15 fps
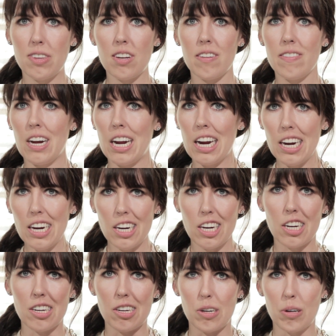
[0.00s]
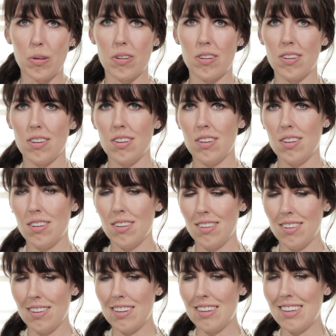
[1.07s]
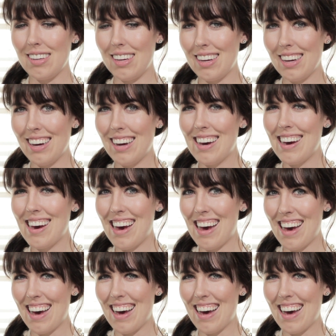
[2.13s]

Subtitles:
opposite of hate you. Yeah.